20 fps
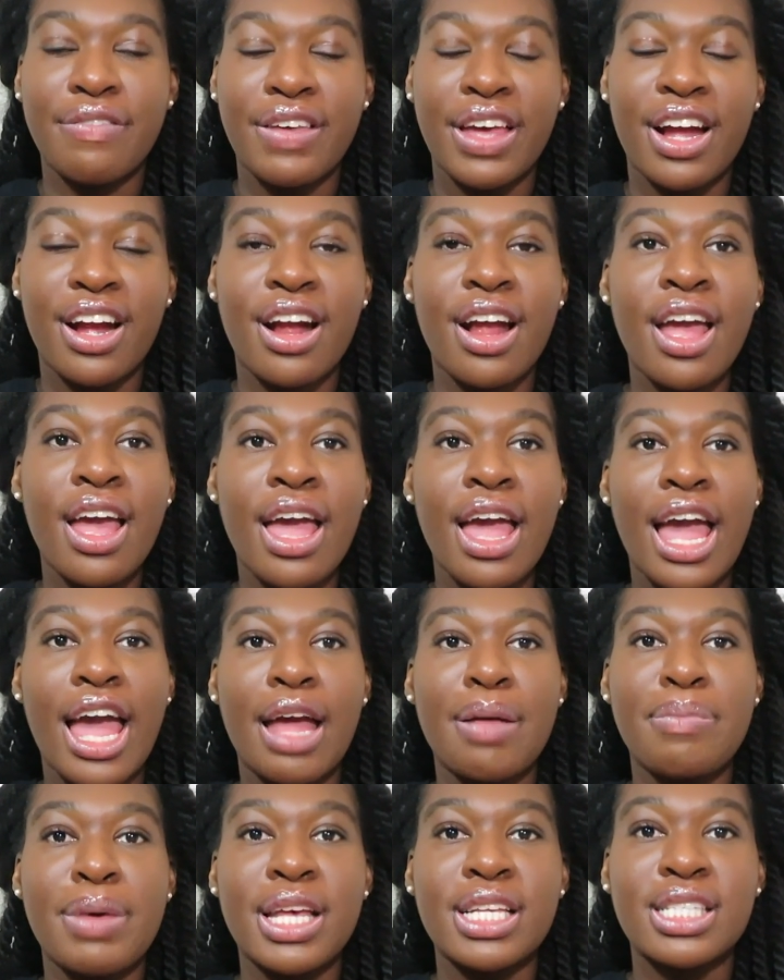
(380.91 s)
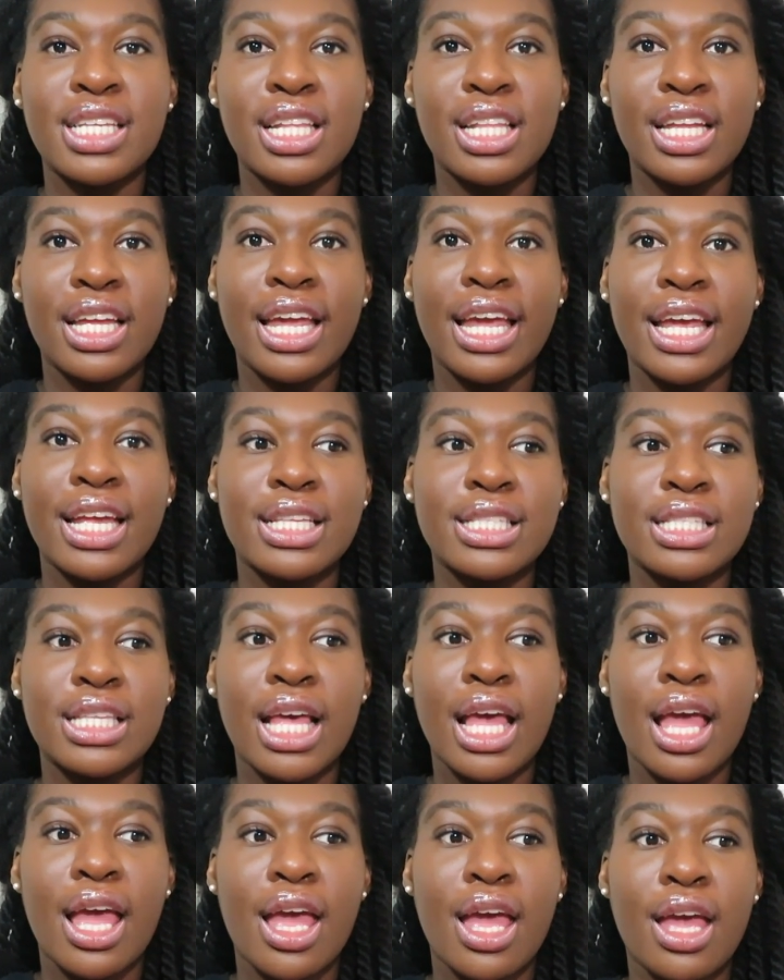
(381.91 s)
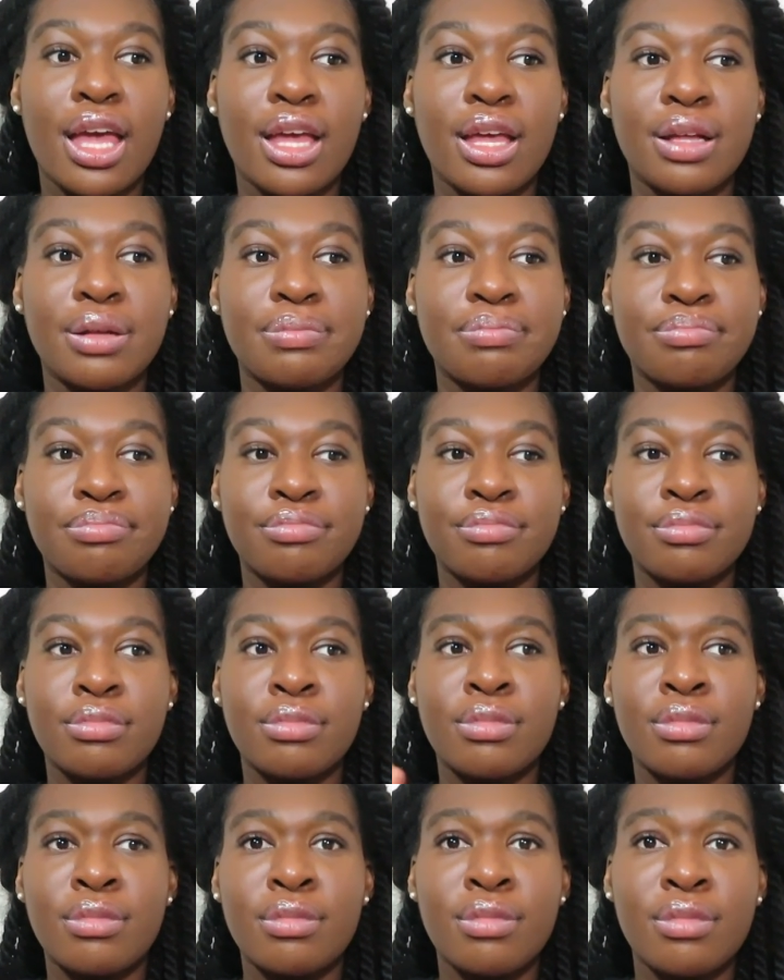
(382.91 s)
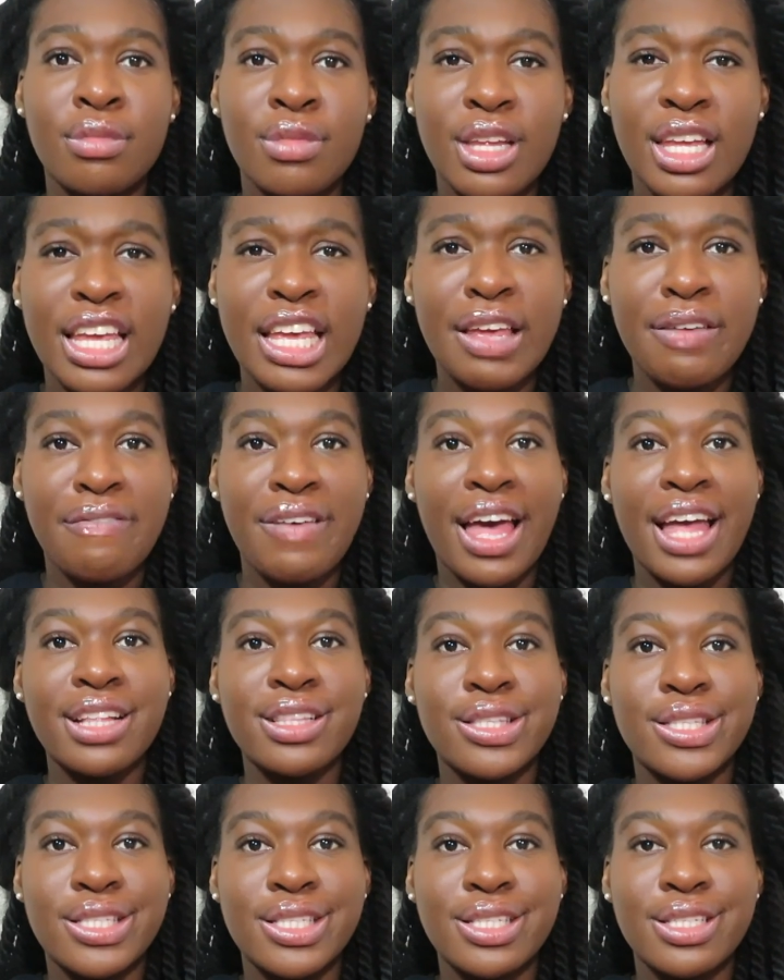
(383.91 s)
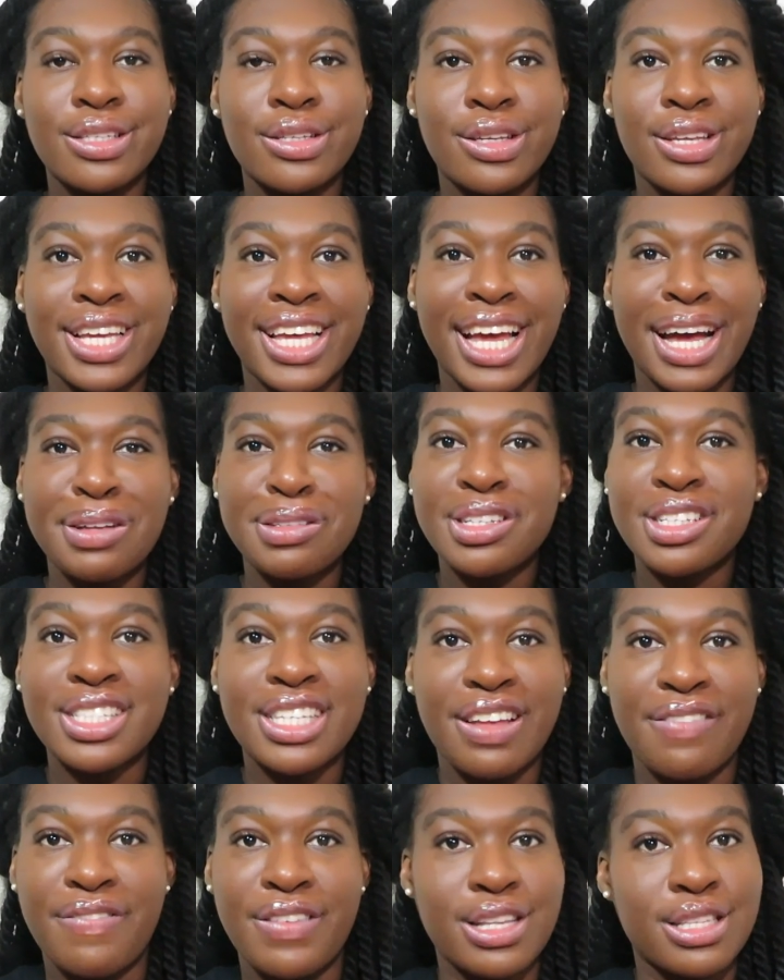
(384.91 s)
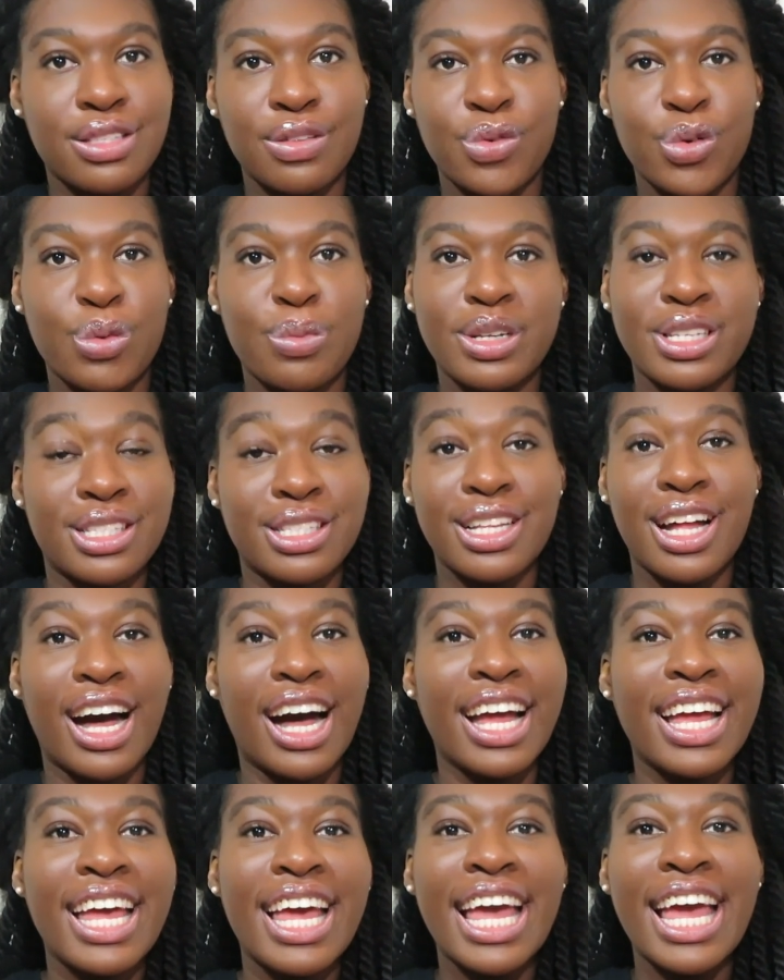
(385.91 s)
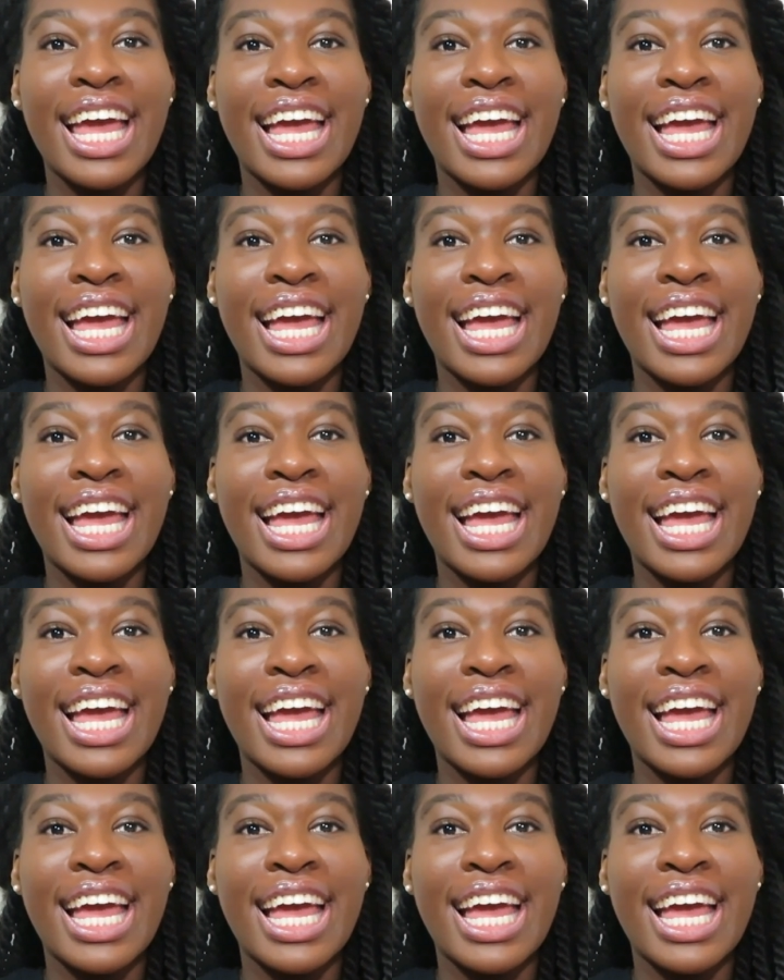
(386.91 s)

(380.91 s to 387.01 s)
fair and basically it's a event I was going to say a festival, but it's not.